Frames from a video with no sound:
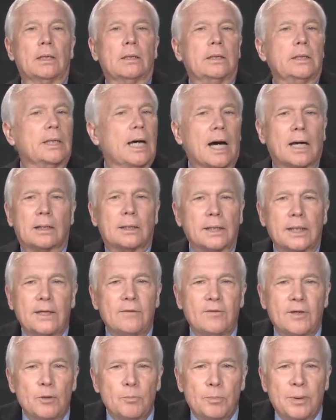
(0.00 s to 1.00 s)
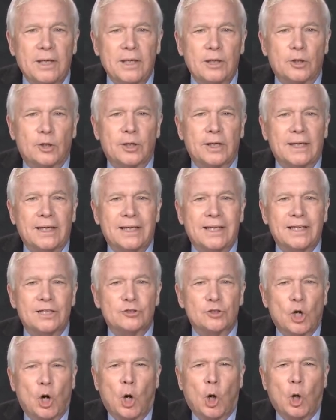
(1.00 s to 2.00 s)
Not leaving Peter in
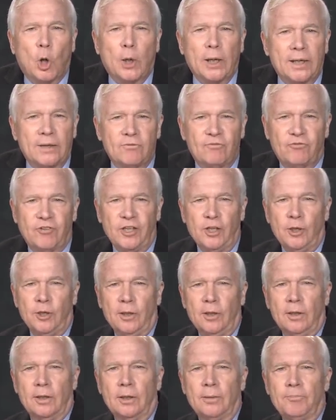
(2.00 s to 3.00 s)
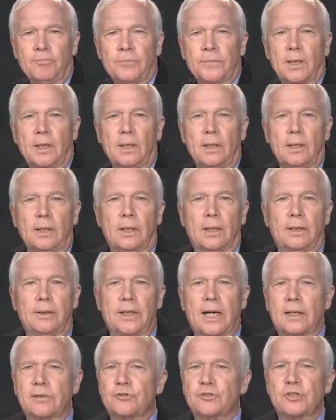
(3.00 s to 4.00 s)
his awe and fear,
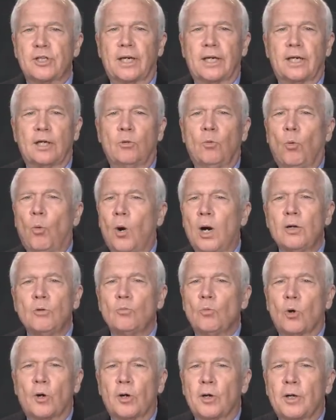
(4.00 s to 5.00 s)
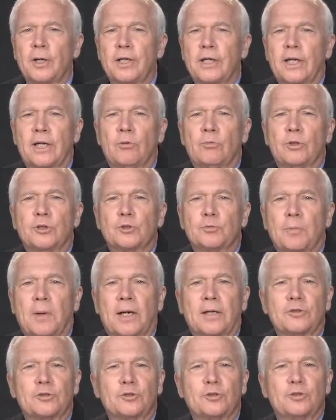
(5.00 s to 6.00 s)
not saying one word in
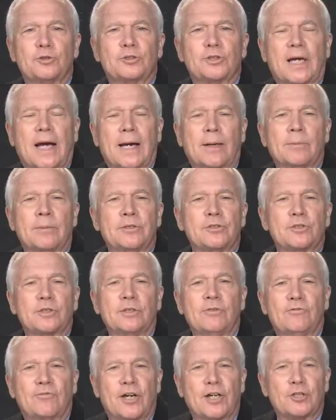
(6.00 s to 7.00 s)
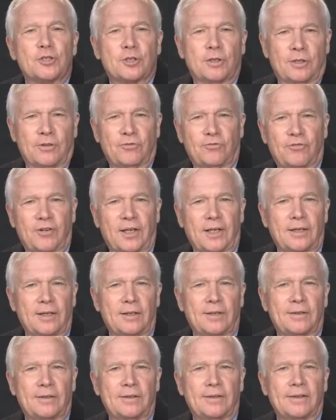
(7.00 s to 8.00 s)
response to Simon's confession of
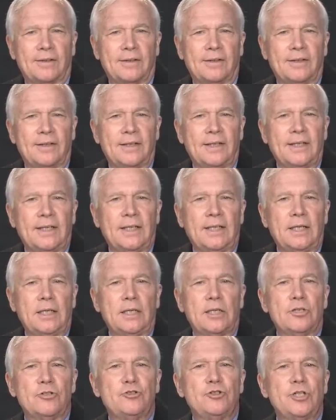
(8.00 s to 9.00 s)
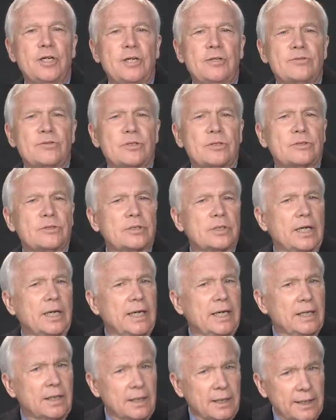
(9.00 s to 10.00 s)
faith, Jesus
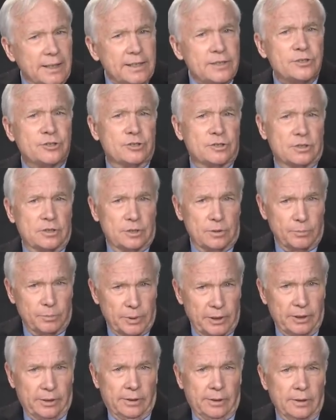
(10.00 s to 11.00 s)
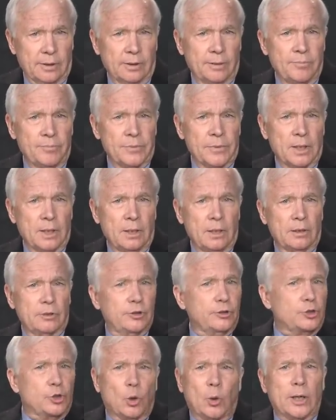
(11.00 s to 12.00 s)
enlists Peter
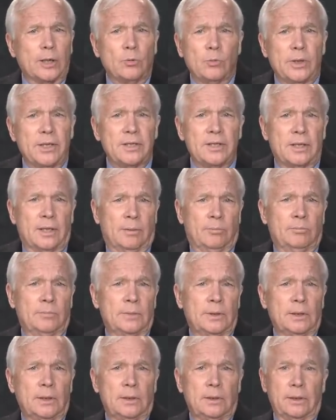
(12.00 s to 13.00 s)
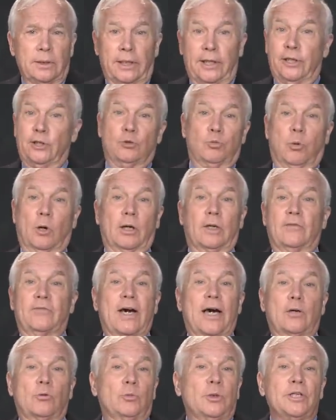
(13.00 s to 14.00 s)
to join with him in his work of
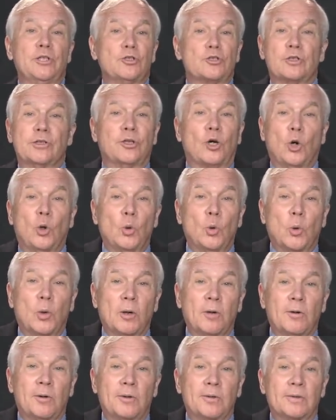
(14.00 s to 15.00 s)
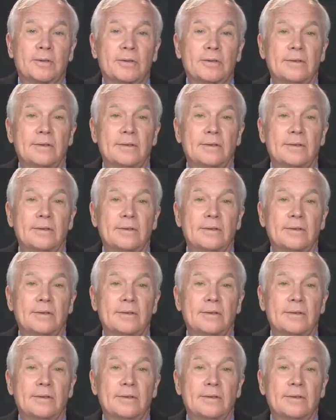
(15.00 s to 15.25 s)
outreach to the whole world.